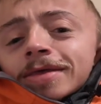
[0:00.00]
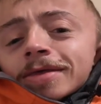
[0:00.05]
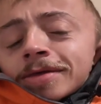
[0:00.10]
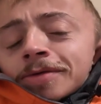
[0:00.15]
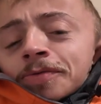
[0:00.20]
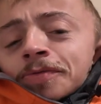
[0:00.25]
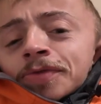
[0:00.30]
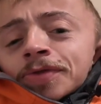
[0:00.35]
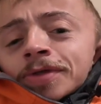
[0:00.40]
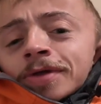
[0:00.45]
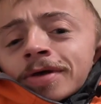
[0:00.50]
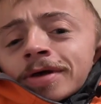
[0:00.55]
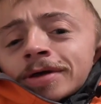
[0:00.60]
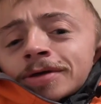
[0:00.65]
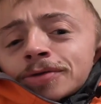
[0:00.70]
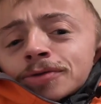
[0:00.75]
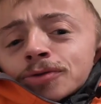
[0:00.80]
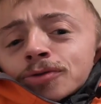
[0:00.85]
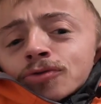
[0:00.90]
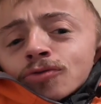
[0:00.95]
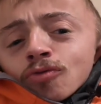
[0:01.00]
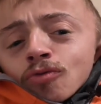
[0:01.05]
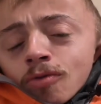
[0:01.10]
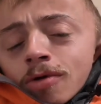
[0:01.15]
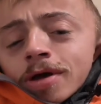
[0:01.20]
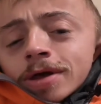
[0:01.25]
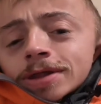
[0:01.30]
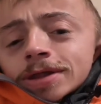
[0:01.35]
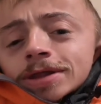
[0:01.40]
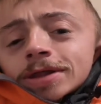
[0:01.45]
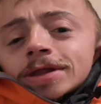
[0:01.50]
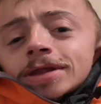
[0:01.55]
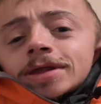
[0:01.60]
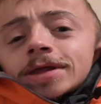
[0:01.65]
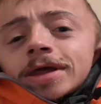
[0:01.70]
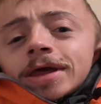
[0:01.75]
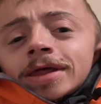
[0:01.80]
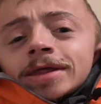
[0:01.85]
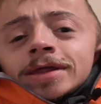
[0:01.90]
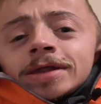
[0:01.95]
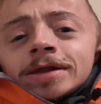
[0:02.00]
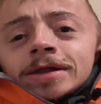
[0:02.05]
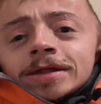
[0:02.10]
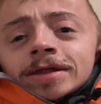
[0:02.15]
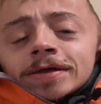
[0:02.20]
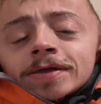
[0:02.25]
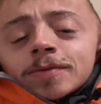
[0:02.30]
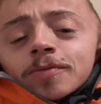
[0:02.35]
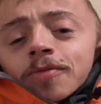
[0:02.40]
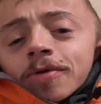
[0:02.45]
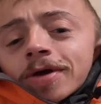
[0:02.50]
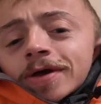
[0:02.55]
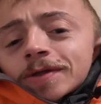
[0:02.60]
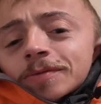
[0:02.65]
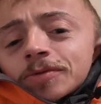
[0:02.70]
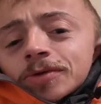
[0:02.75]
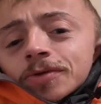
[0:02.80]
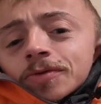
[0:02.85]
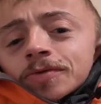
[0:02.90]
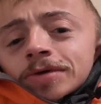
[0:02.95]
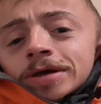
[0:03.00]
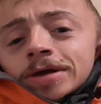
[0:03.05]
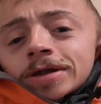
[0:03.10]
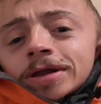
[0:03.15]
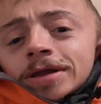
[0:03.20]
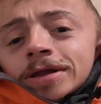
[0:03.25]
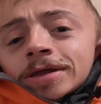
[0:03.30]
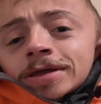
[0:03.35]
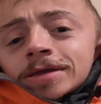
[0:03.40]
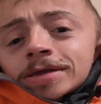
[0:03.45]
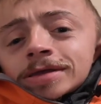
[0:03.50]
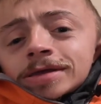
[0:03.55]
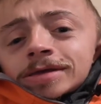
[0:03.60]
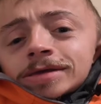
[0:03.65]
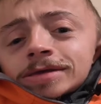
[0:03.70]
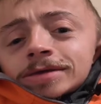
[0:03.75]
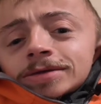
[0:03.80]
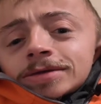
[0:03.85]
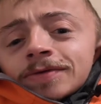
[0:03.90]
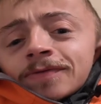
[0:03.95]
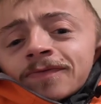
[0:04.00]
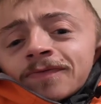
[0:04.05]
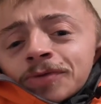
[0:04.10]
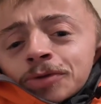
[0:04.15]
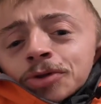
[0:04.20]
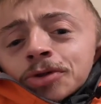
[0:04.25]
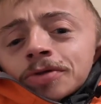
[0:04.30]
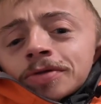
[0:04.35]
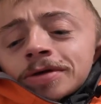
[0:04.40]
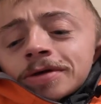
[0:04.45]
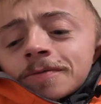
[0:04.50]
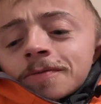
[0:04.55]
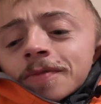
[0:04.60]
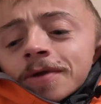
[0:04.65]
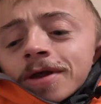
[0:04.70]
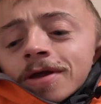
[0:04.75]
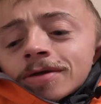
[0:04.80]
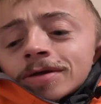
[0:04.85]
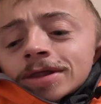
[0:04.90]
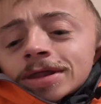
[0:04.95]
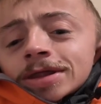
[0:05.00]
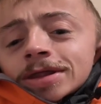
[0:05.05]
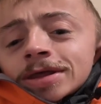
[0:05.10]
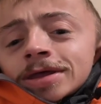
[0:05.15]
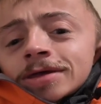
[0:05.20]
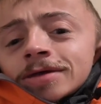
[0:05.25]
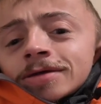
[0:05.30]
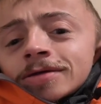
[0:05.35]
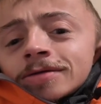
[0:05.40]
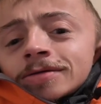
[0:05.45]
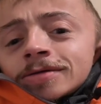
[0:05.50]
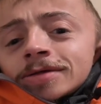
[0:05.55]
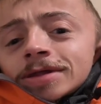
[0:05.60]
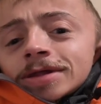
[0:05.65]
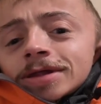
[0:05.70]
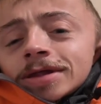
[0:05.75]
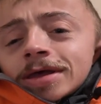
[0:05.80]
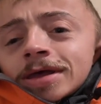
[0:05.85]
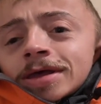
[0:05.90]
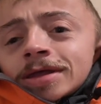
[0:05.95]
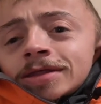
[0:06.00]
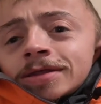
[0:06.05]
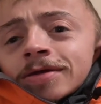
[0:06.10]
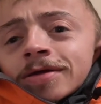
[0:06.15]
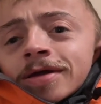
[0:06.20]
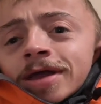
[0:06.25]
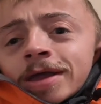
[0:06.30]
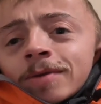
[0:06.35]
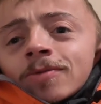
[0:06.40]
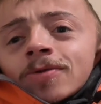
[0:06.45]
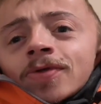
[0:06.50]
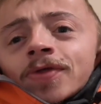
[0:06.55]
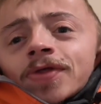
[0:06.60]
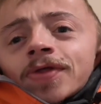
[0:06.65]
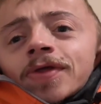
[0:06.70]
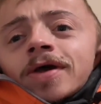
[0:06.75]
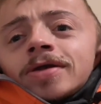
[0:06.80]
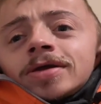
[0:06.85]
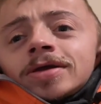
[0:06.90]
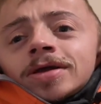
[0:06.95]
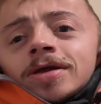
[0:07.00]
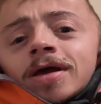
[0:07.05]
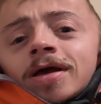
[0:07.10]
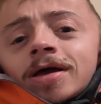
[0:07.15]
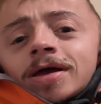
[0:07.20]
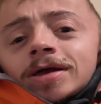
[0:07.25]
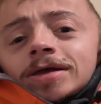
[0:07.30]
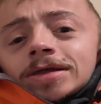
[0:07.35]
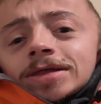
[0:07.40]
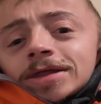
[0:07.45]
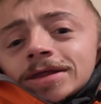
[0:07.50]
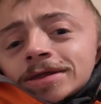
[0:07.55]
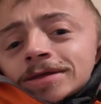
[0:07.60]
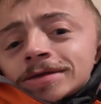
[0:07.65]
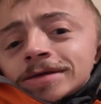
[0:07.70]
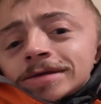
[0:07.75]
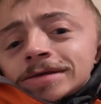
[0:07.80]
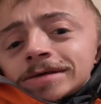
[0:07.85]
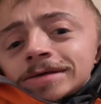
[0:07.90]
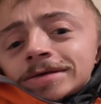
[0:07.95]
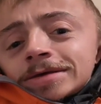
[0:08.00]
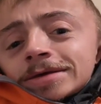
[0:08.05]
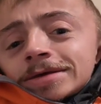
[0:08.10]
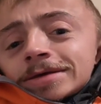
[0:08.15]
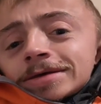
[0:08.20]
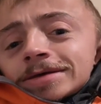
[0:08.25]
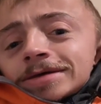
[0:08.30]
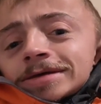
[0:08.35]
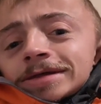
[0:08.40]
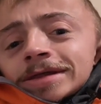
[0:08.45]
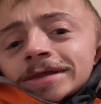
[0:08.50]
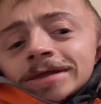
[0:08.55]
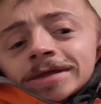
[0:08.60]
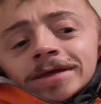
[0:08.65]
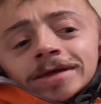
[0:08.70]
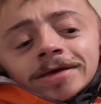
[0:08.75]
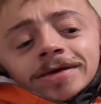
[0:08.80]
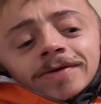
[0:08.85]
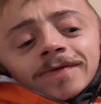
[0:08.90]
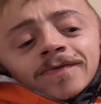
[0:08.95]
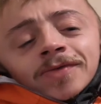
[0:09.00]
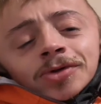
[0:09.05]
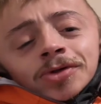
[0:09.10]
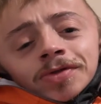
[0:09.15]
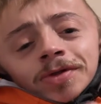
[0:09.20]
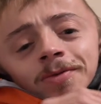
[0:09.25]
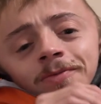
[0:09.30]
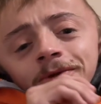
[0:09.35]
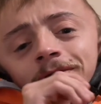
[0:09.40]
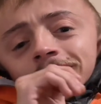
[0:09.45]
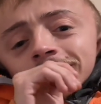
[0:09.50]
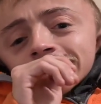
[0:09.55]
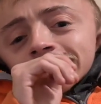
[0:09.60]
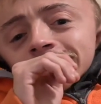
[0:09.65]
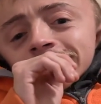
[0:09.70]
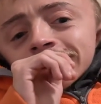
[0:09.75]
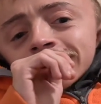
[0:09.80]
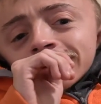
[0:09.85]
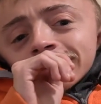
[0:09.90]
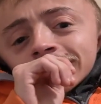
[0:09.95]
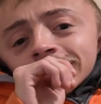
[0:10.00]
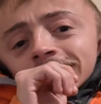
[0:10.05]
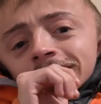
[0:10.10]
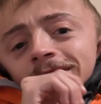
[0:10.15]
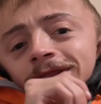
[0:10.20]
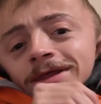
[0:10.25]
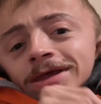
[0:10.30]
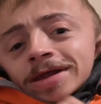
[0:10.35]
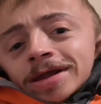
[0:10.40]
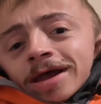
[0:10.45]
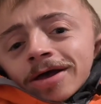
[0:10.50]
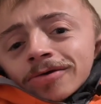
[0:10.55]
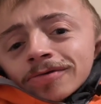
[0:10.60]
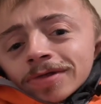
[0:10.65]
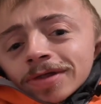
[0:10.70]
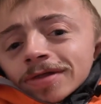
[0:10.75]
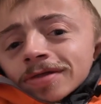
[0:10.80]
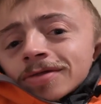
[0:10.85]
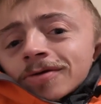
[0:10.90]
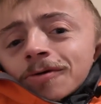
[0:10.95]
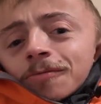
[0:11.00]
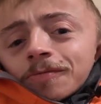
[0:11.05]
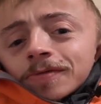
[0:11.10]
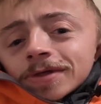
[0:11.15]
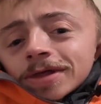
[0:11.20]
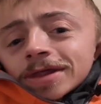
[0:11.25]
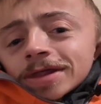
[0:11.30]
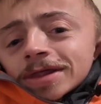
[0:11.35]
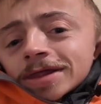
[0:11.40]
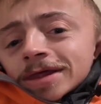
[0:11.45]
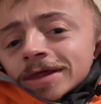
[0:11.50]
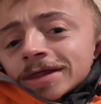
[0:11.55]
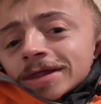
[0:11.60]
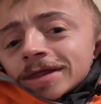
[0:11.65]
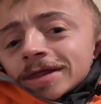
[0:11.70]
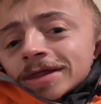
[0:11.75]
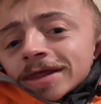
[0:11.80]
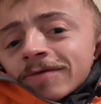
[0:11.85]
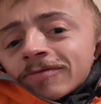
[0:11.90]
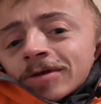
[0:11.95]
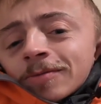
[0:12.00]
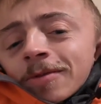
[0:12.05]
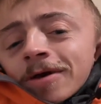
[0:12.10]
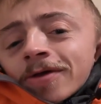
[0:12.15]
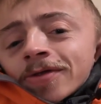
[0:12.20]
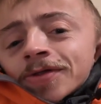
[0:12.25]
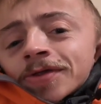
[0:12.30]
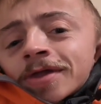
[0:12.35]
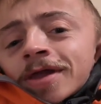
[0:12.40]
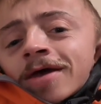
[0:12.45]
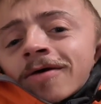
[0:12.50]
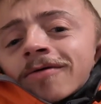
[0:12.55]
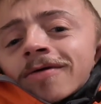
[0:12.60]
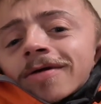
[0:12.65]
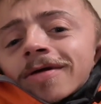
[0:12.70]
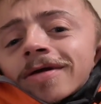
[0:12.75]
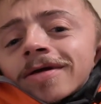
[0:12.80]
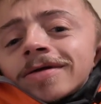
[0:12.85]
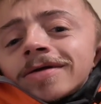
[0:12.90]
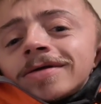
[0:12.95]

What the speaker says: It was on trust as it is expressed between visually impaired skiers and their able-sighted guides. You see, visually impaired skiers ski down slopes at 60, 70 miles an hour